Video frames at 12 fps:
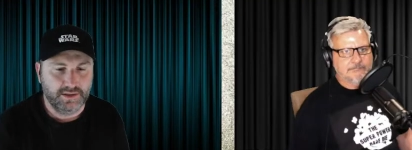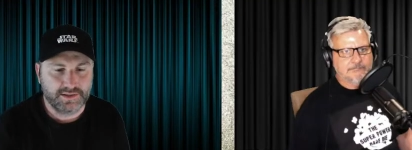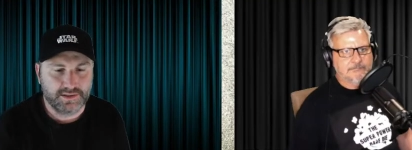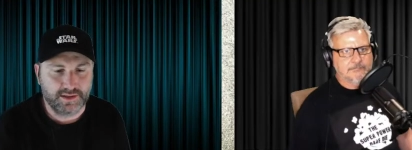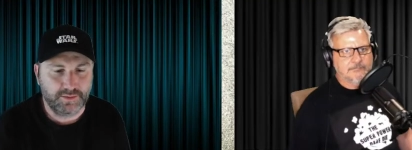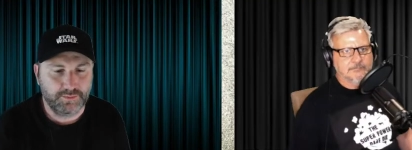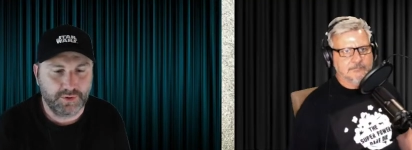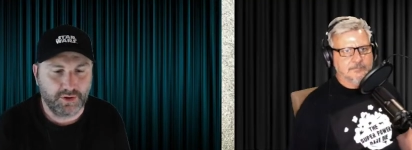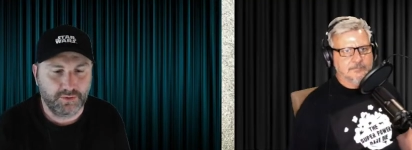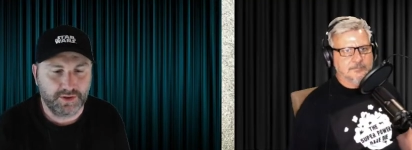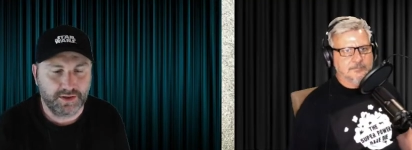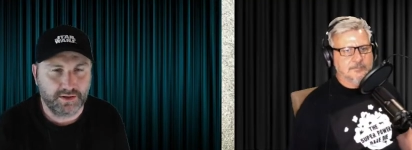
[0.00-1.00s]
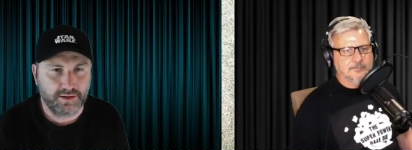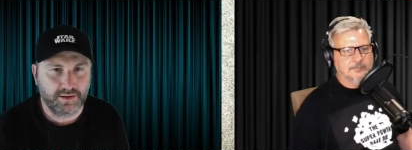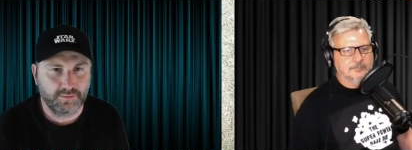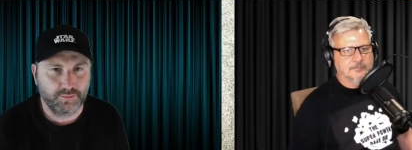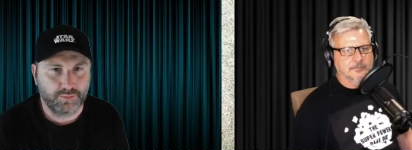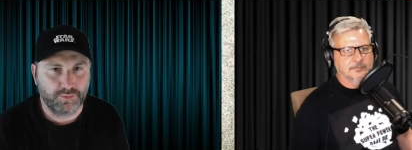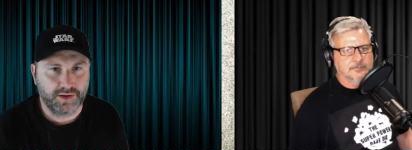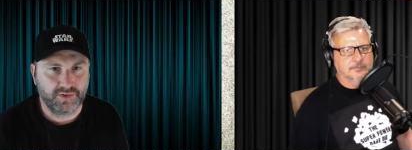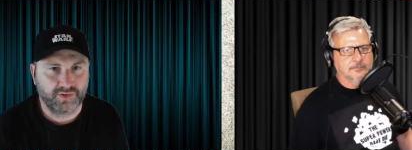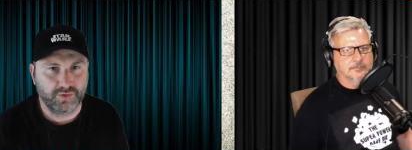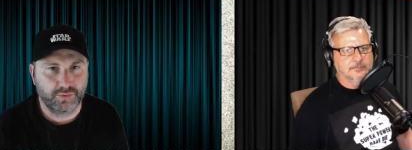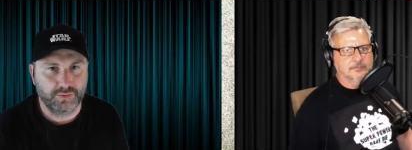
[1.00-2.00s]
Speaker 1: So then Boba
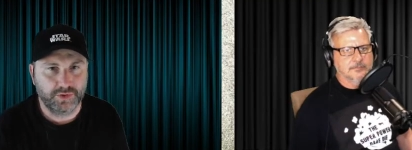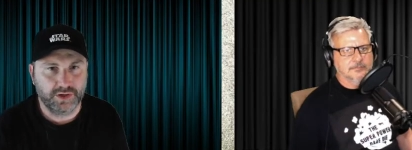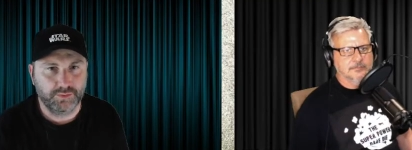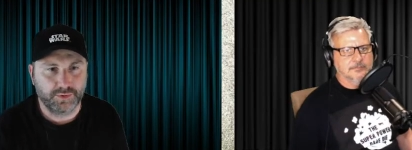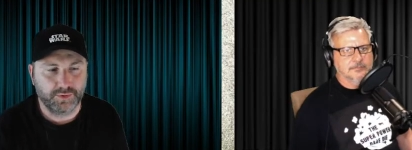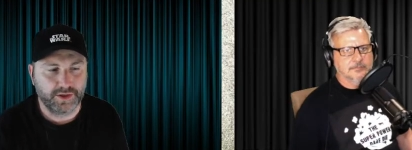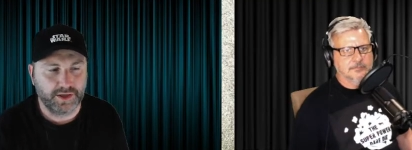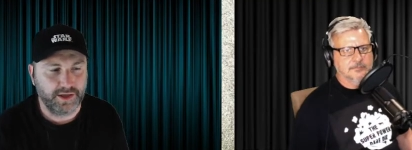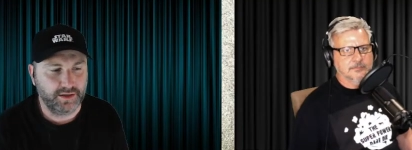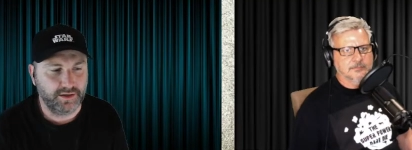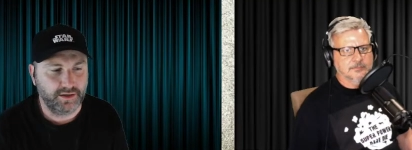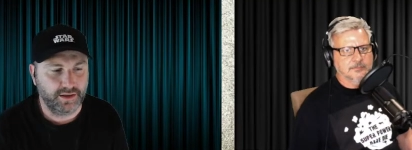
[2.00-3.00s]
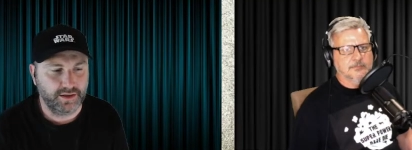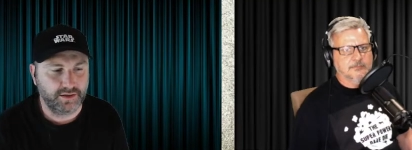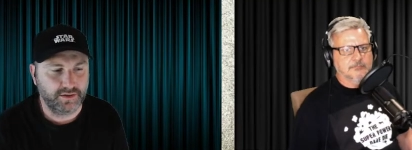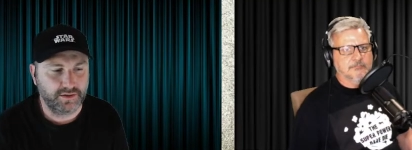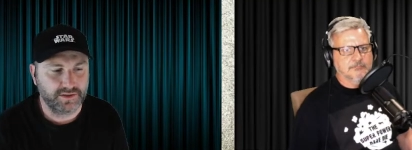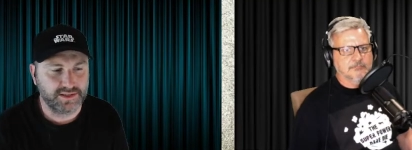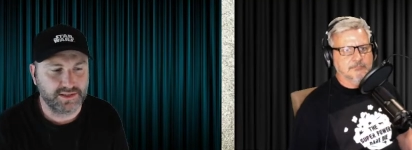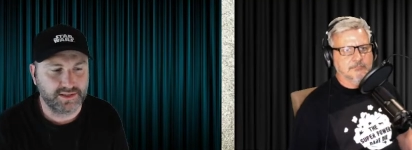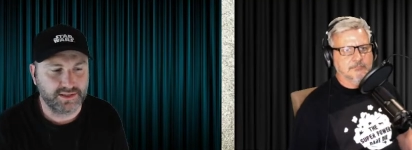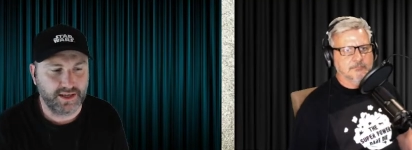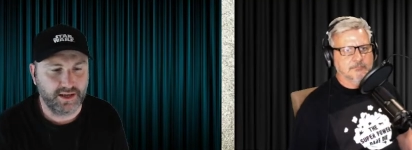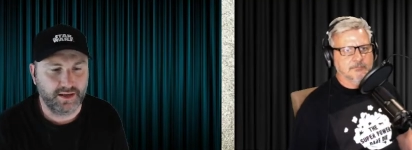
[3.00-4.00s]
gets the Wookiee brought out, uh,
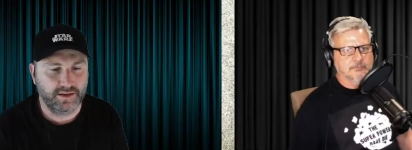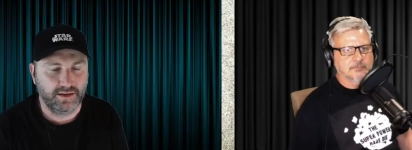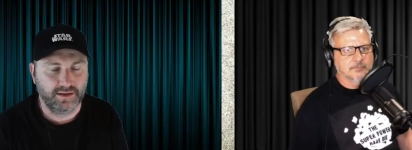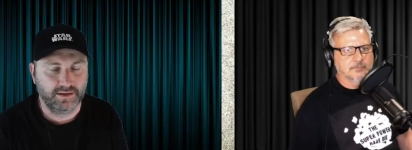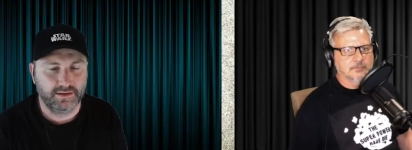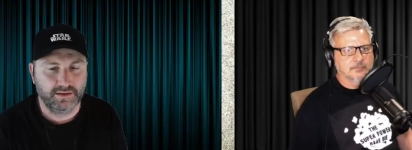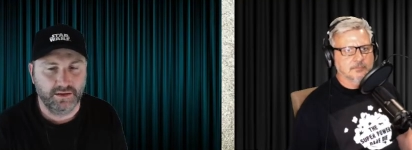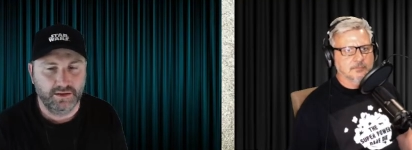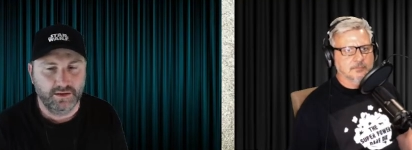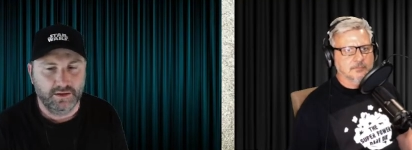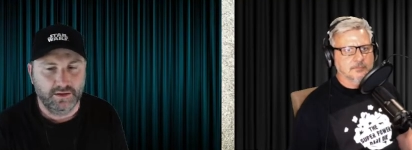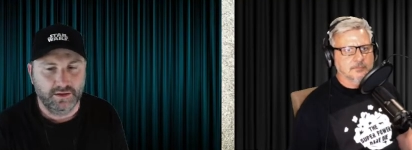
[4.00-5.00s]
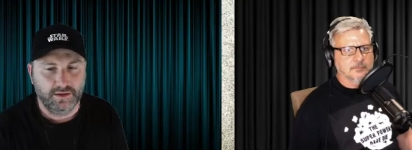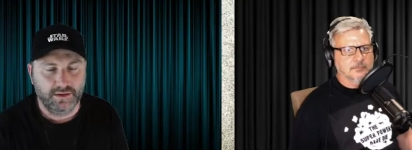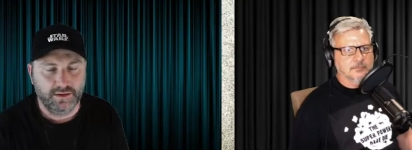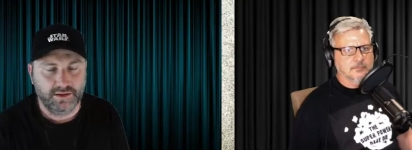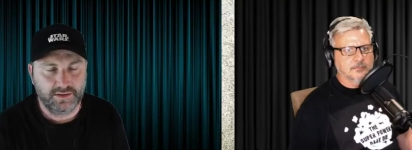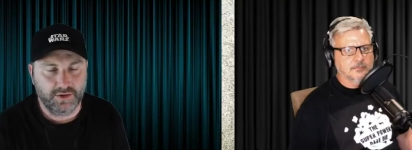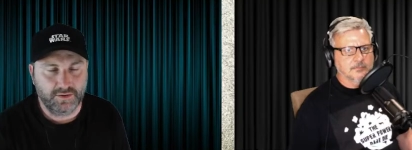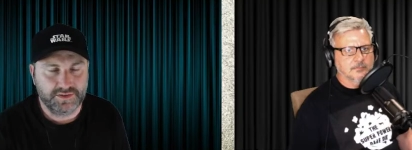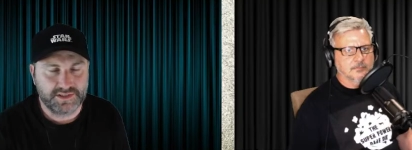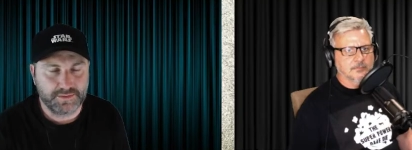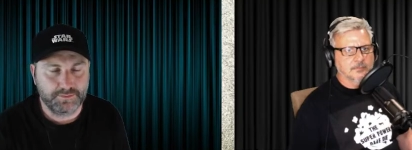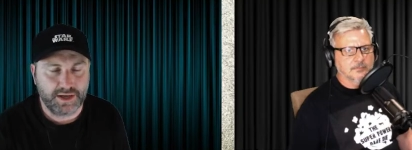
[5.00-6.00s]
Krrsantan, and
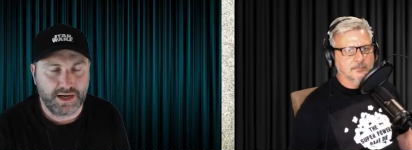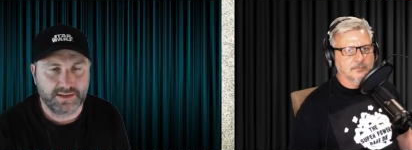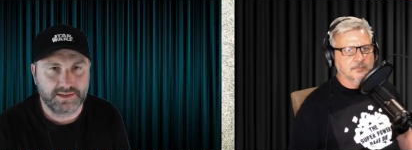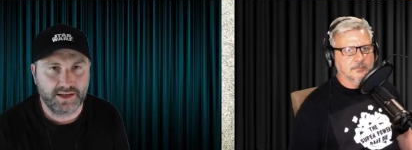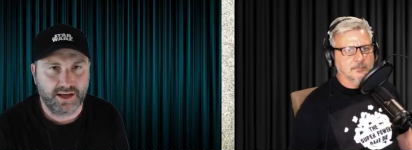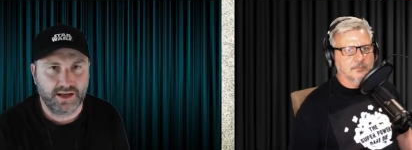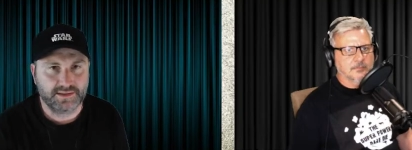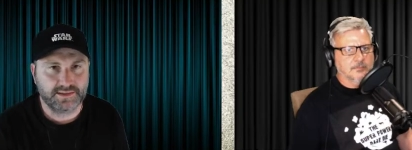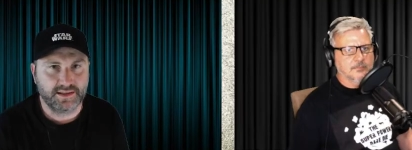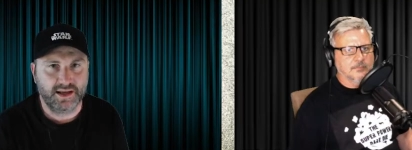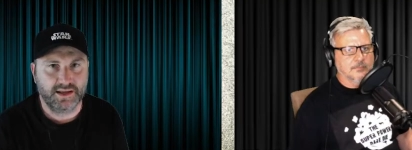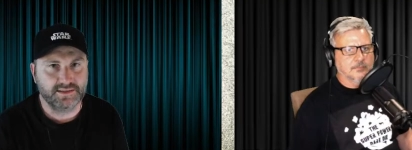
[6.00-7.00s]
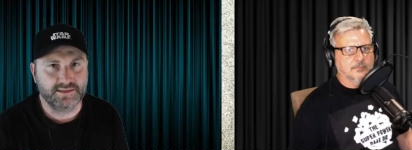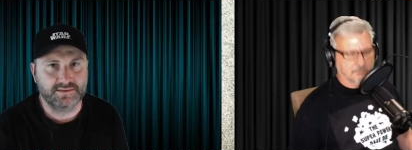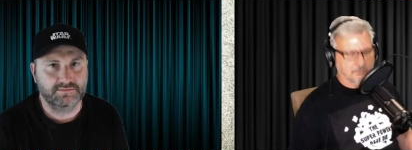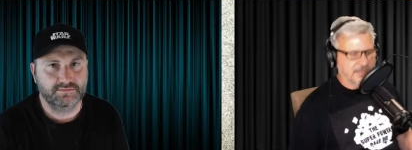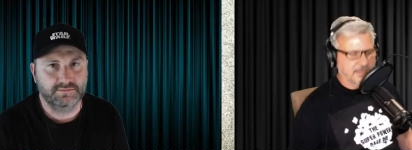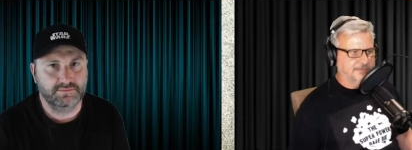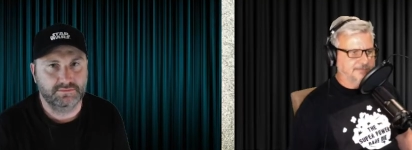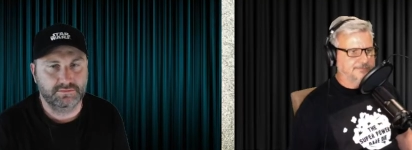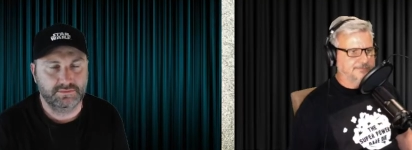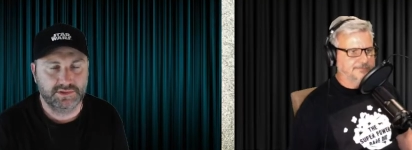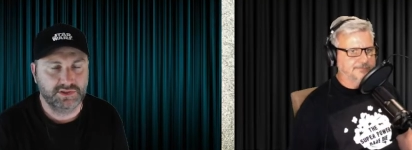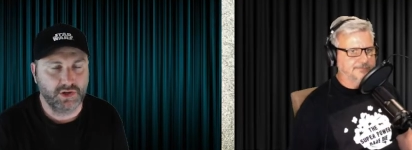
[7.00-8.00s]
offers him back to the Hutts. The Hutts yeah.
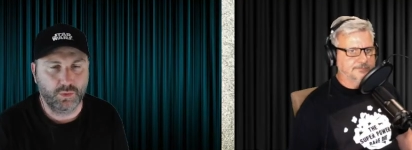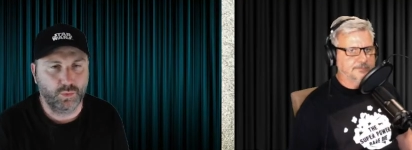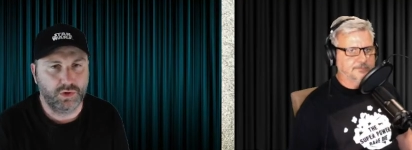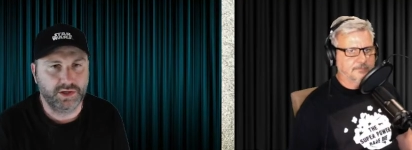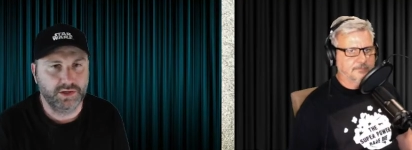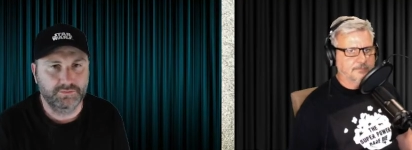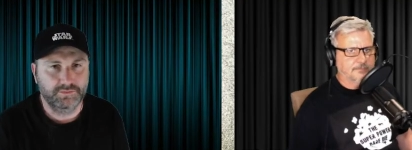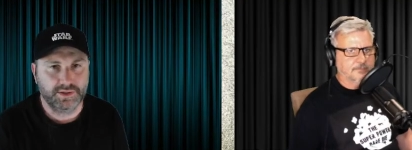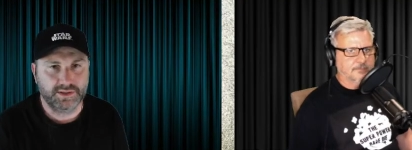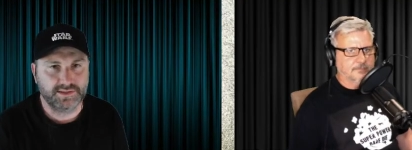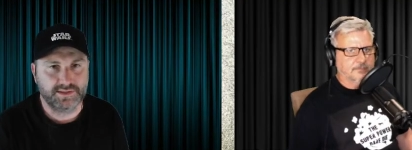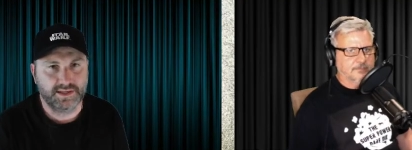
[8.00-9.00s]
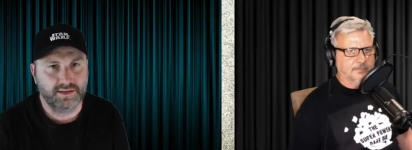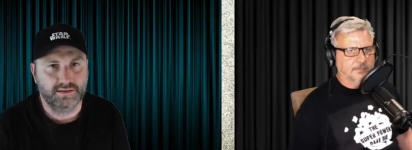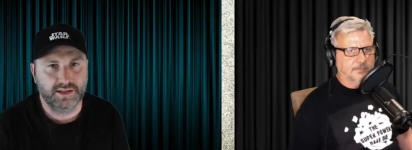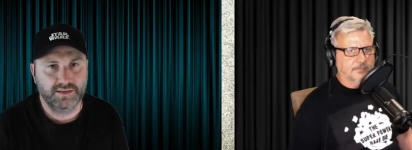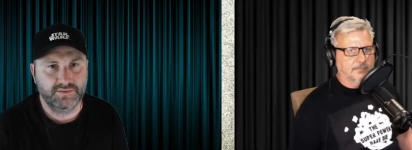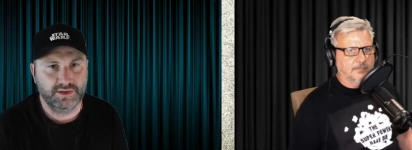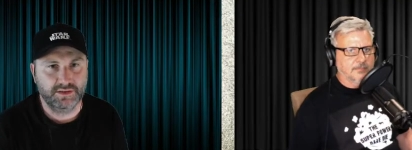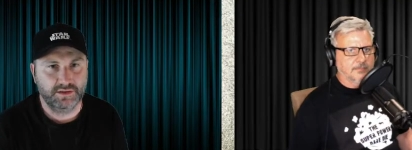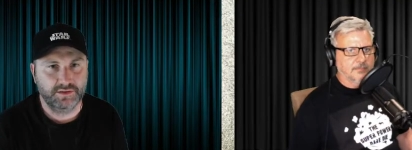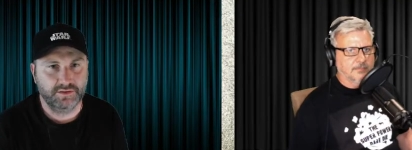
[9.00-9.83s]
don't want him because they're leaving. They,